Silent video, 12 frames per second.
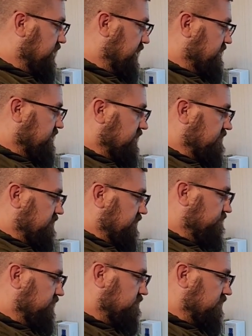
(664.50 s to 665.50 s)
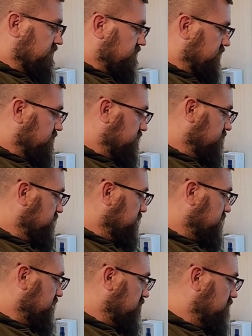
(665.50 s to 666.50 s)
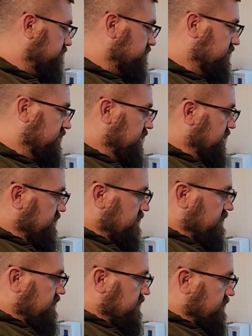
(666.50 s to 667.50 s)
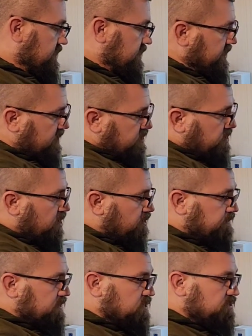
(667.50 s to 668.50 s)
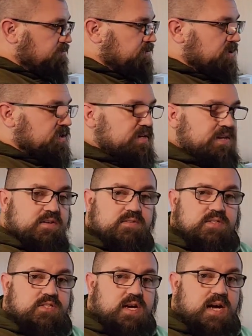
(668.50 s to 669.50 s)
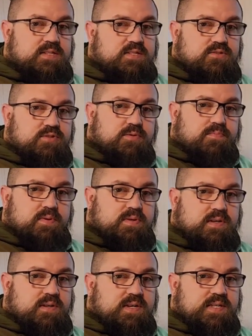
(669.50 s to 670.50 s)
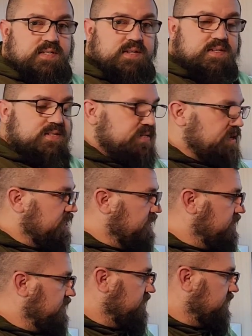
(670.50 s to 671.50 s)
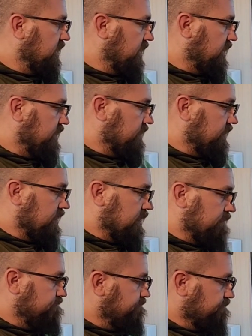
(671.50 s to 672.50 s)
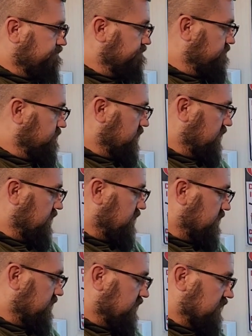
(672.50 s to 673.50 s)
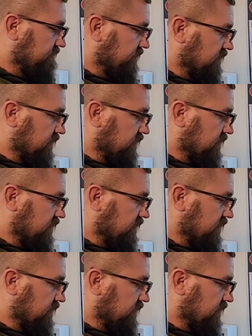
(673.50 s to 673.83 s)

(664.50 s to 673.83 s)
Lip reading: you guys see me filming with through the scope. The scope is super clear. The shots are super clear, easy to see. And, yeah, I love it,